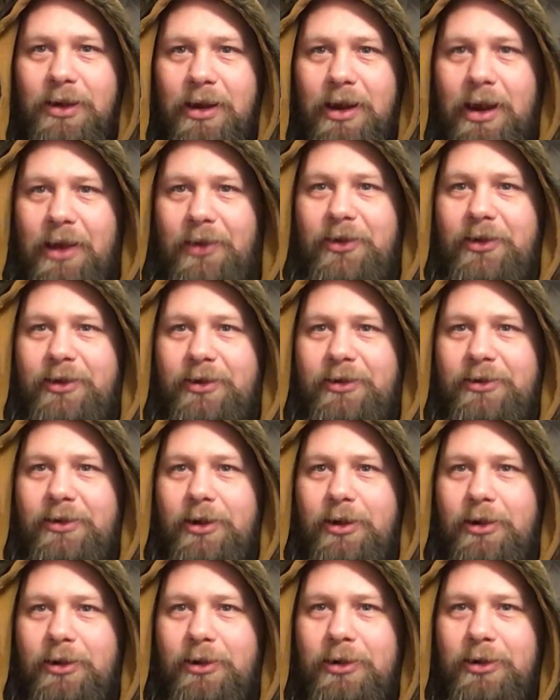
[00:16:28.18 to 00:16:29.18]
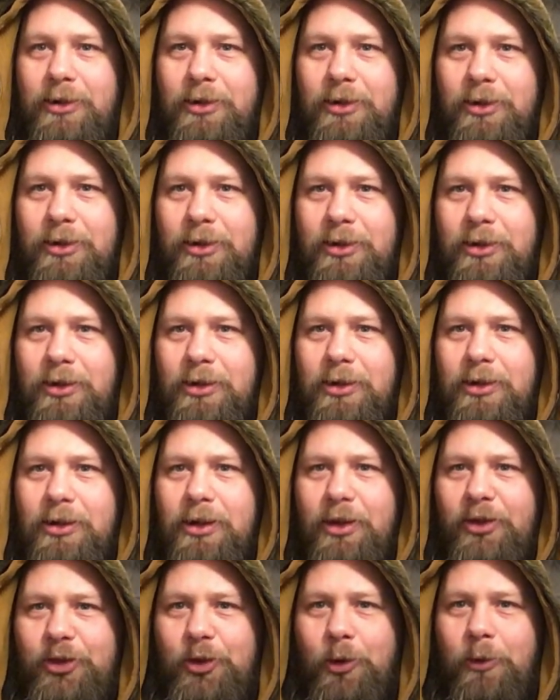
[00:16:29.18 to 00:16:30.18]
And then
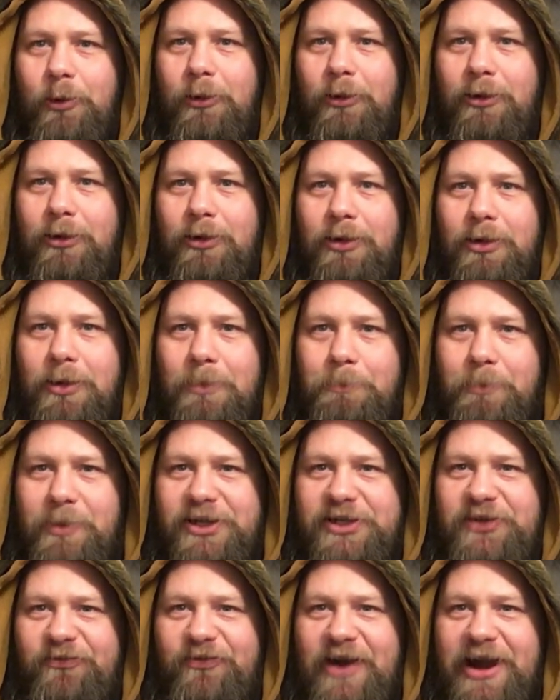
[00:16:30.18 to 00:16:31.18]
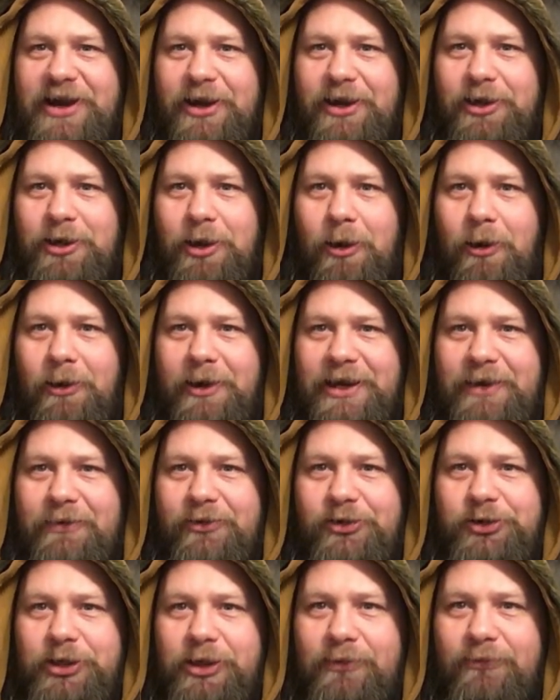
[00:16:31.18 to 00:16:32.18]
Thor must fight a guardian of
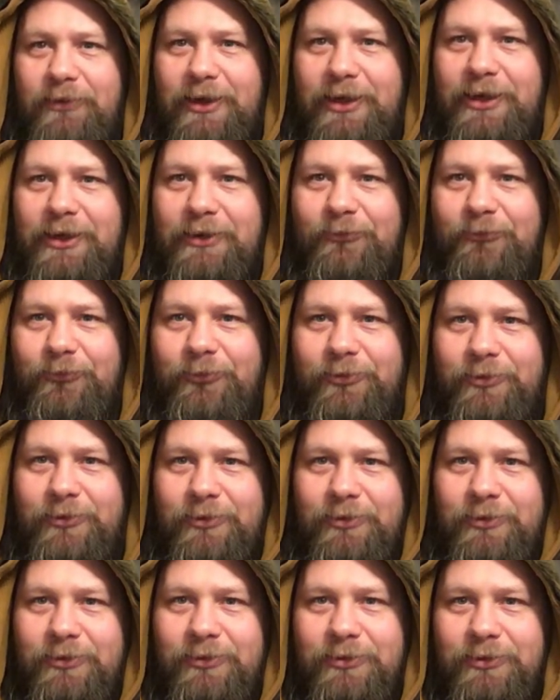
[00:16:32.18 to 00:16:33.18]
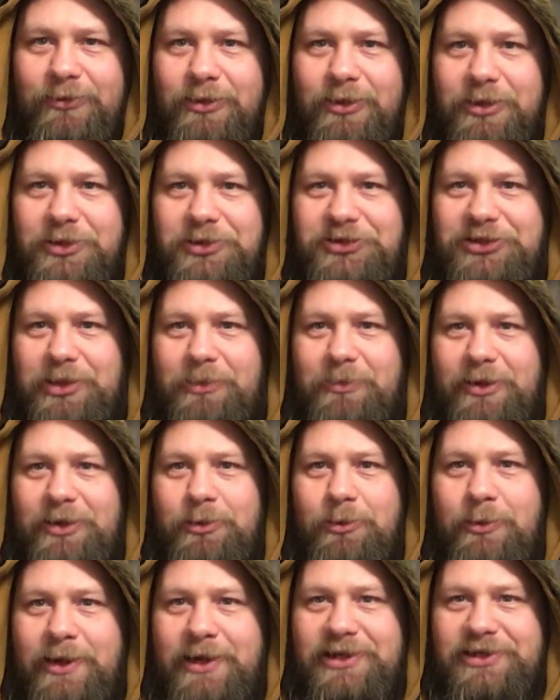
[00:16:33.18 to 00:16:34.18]
the Tree of Life. Someone
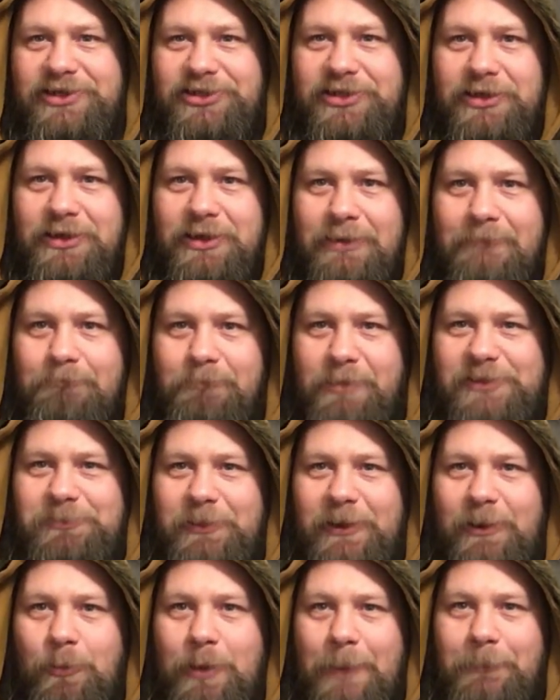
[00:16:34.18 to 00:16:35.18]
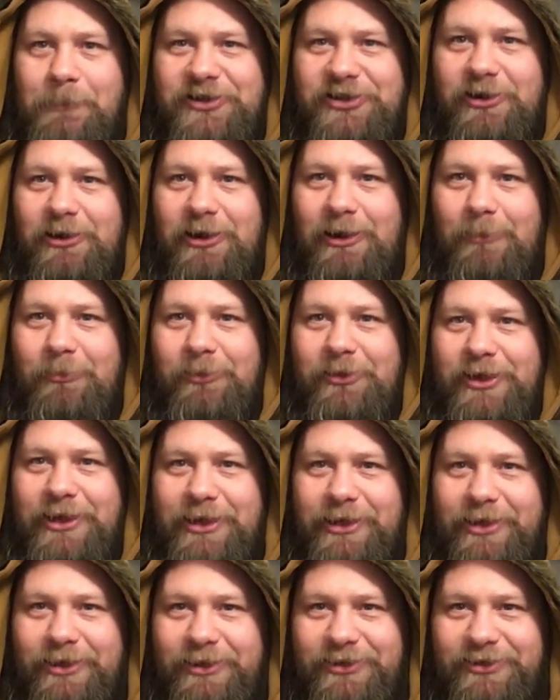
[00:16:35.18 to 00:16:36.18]
who has much better weapons and armor than
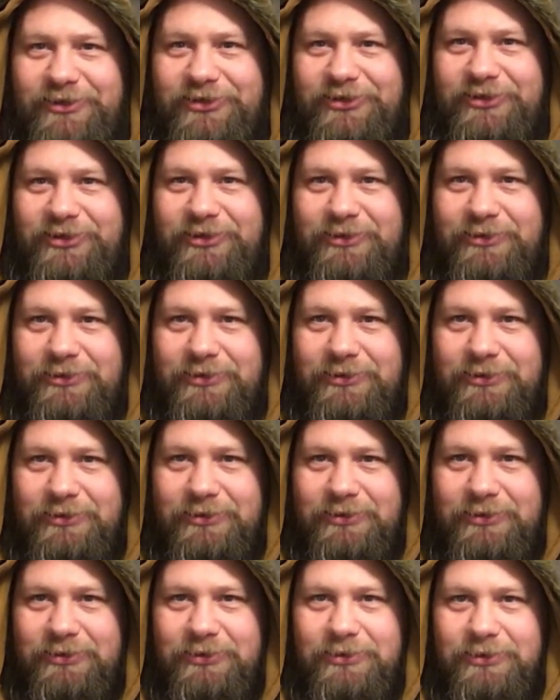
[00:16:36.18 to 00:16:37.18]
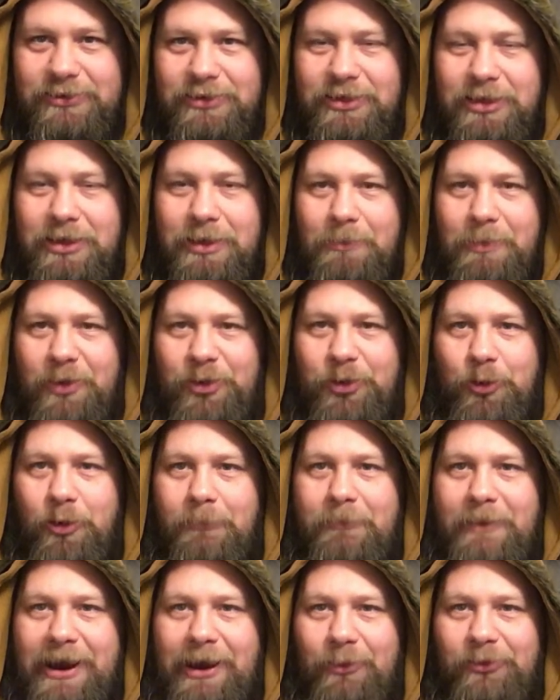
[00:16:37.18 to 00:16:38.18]
he does. But Thor
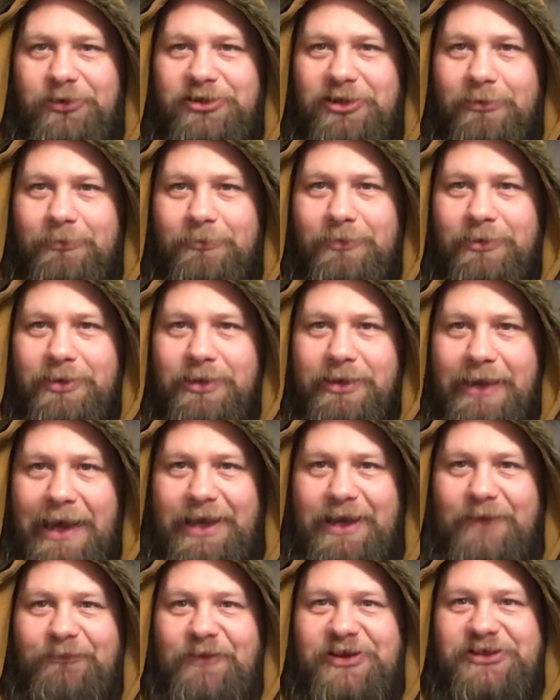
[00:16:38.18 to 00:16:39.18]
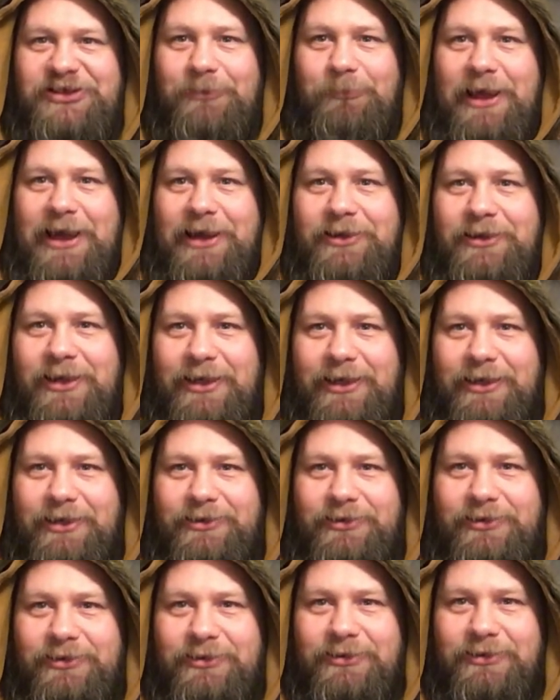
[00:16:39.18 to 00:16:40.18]
battles him and defeats the Black
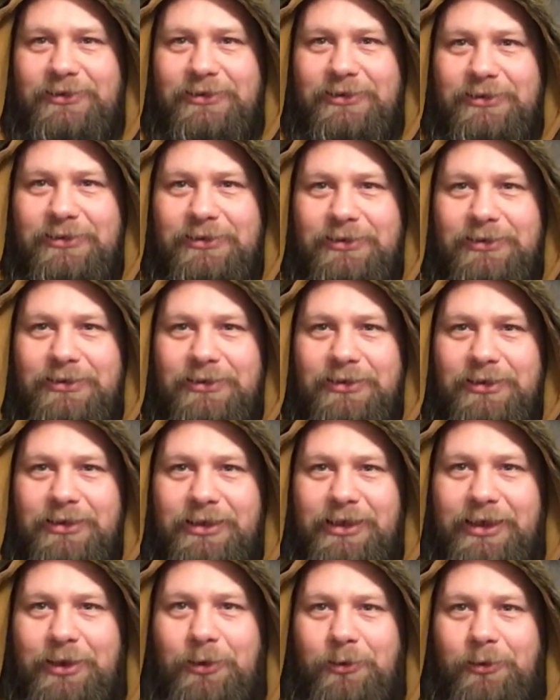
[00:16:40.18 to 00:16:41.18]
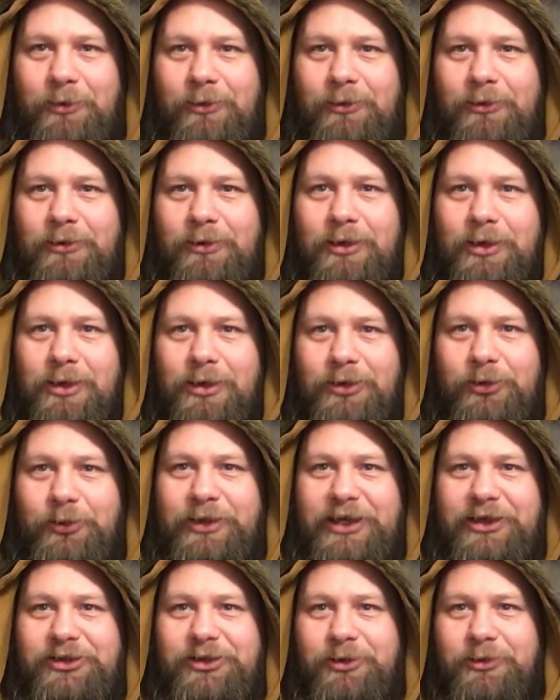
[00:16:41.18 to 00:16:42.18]
Knight in order to
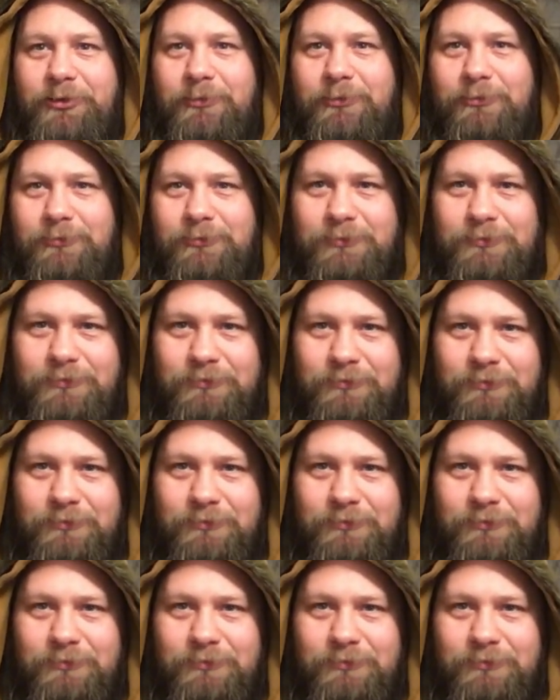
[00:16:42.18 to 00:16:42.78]
get to